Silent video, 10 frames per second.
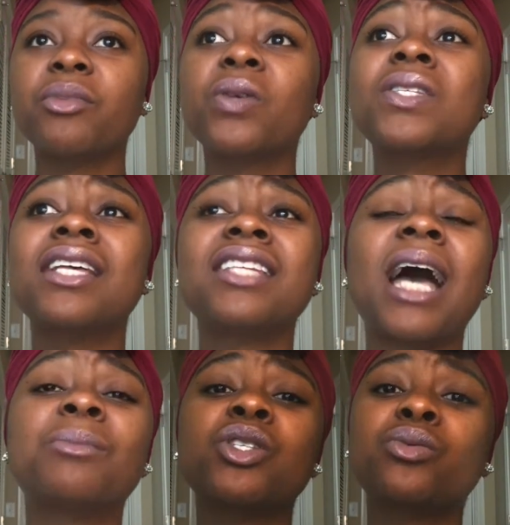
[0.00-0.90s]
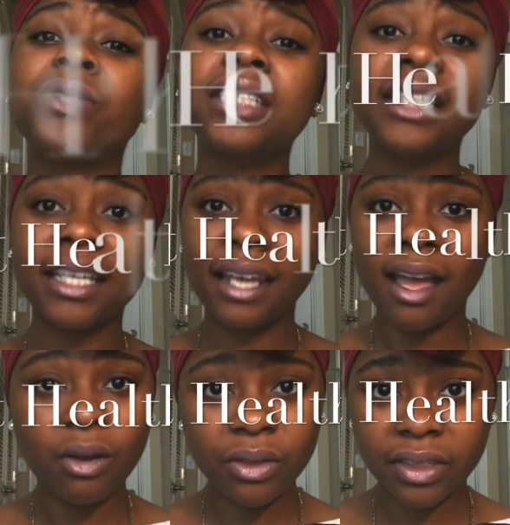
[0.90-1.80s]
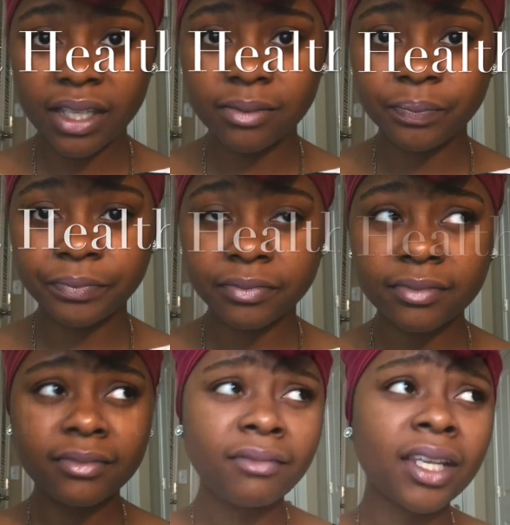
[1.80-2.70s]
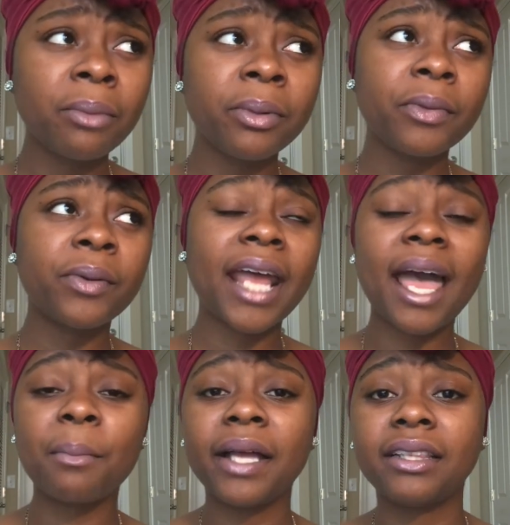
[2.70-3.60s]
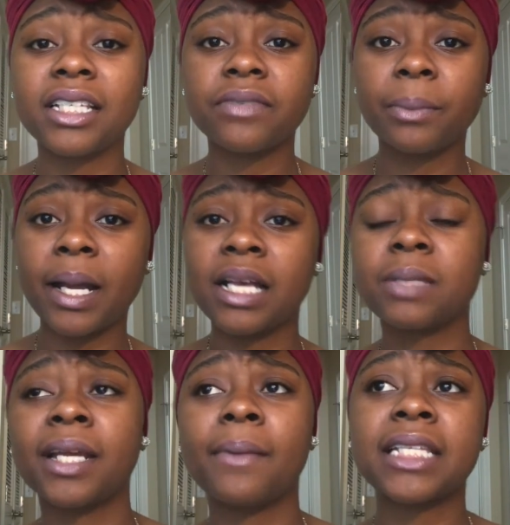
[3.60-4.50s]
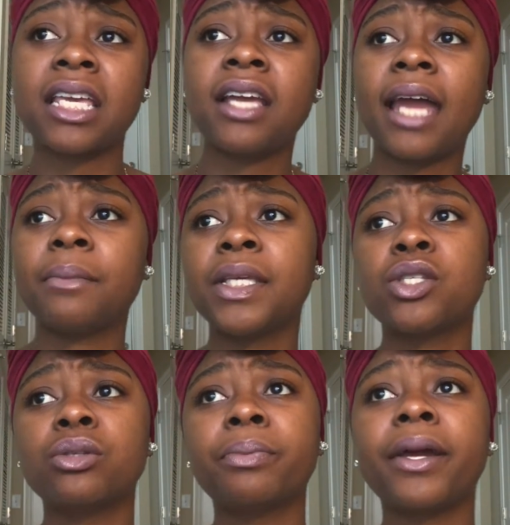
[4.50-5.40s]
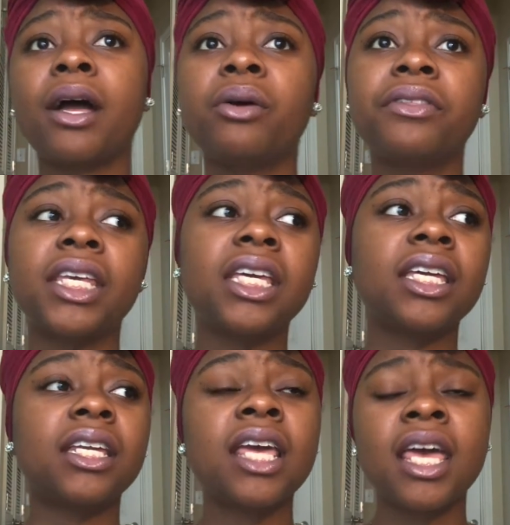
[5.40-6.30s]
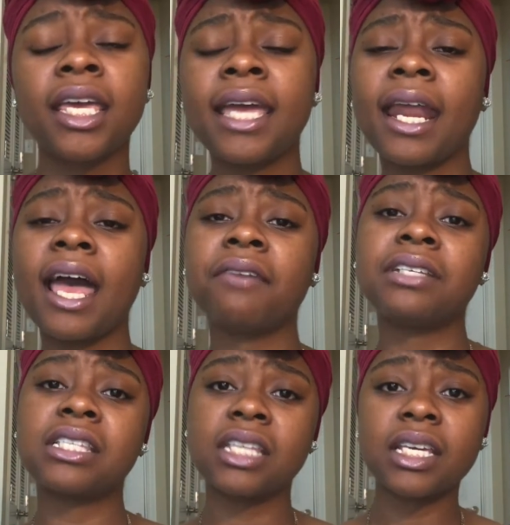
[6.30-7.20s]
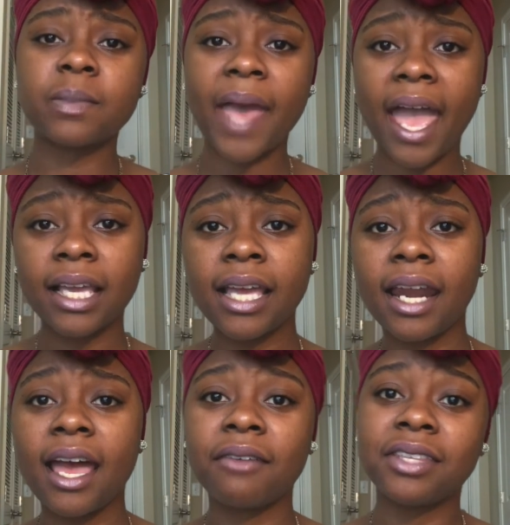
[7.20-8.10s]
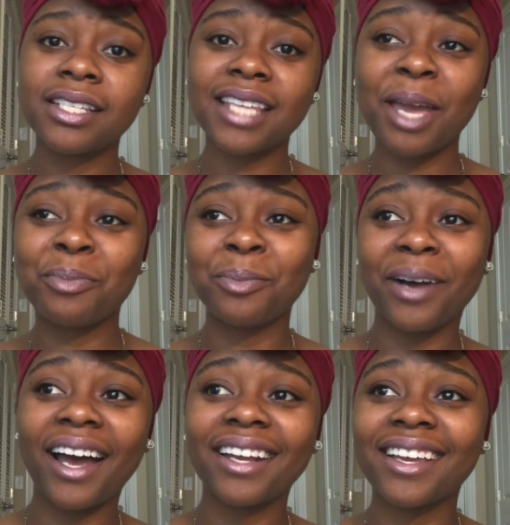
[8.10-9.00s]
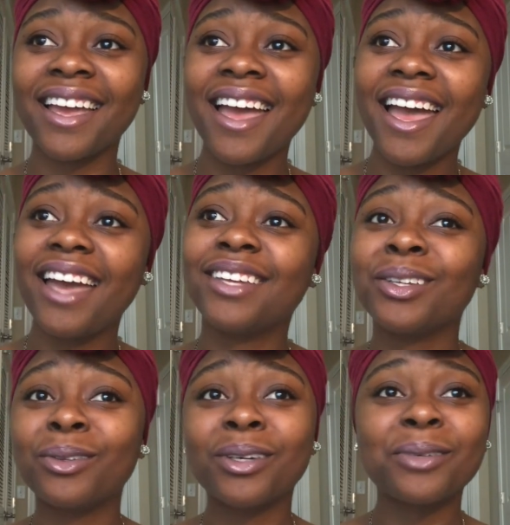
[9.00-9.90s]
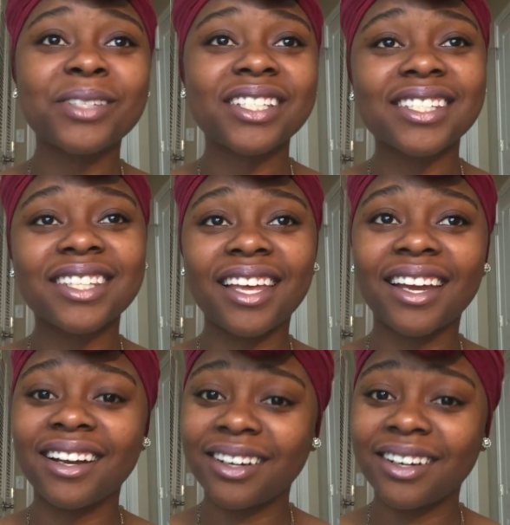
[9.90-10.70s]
Use that time to really get healthy. I remember when I had my list for my husband, I was like, he got to be super healthy, and he got to have a six-pack. He got to have this type of body. And the Lord was just like,